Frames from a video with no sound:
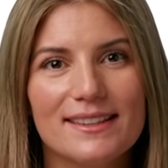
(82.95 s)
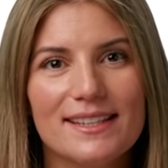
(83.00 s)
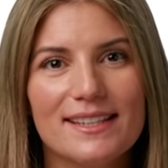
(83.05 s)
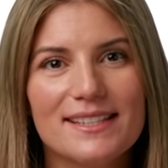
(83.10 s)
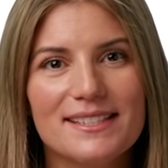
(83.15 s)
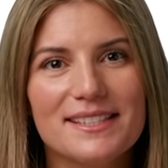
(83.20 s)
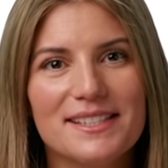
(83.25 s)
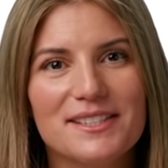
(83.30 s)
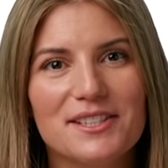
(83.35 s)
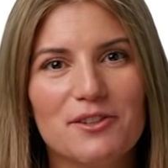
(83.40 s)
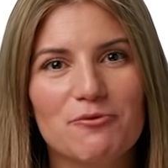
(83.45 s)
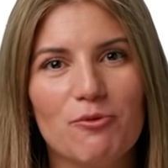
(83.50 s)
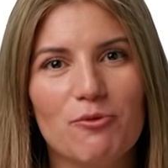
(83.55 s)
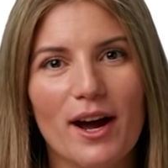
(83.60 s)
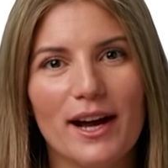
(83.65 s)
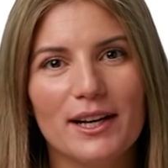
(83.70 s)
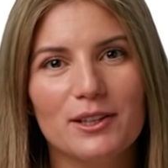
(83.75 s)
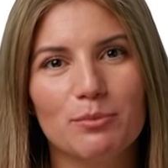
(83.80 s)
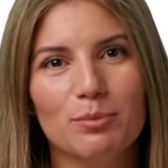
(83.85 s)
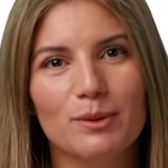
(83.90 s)
This is the
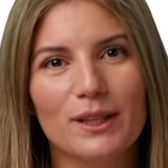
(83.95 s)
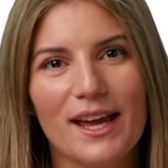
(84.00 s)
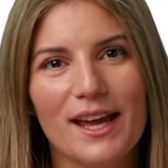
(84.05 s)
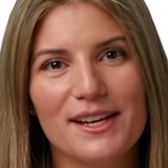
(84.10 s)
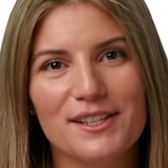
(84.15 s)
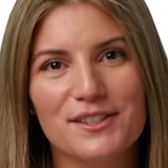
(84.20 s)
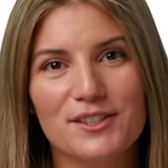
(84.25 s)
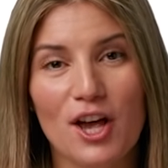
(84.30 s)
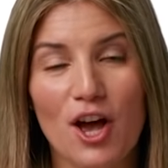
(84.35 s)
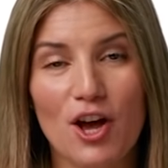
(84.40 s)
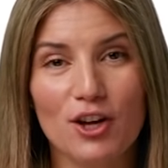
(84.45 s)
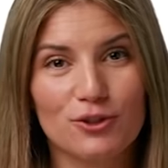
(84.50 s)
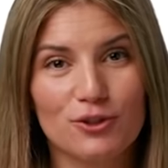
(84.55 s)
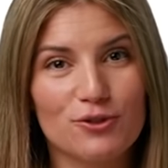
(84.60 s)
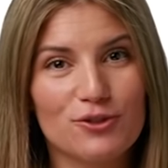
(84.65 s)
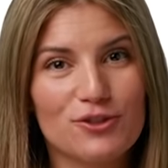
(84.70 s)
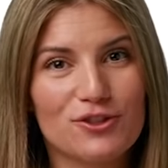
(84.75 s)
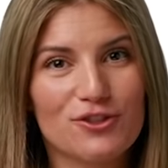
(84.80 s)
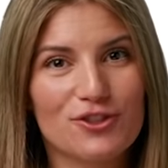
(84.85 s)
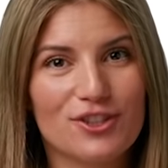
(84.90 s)
right place
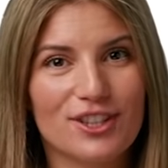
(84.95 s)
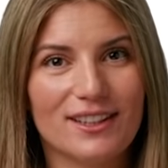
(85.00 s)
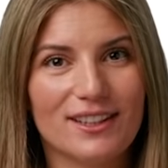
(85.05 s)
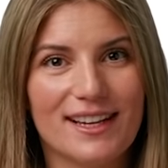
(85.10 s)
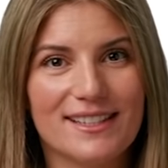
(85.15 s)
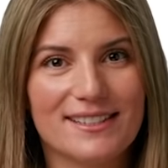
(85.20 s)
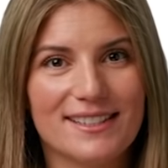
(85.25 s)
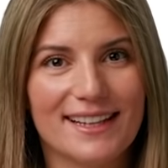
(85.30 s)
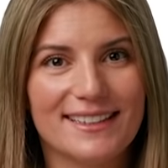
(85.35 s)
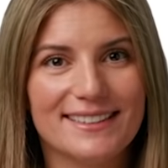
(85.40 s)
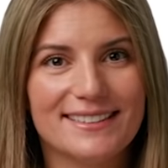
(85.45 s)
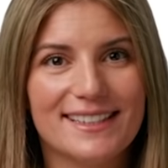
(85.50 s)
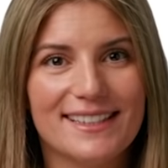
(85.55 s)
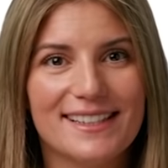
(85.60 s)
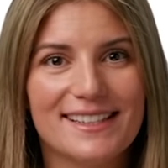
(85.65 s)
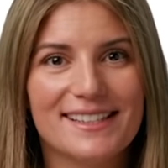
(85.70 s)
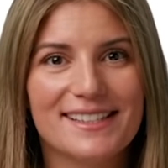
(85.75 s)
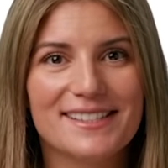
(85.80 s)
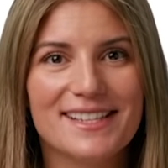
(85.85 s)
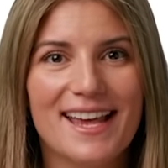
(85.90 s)
to socialize
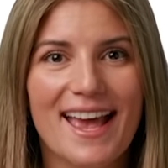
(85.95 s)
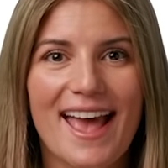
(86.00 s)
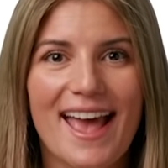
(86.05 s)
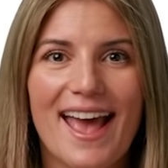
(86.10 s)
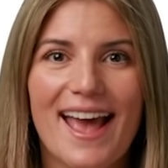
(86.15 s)
ideas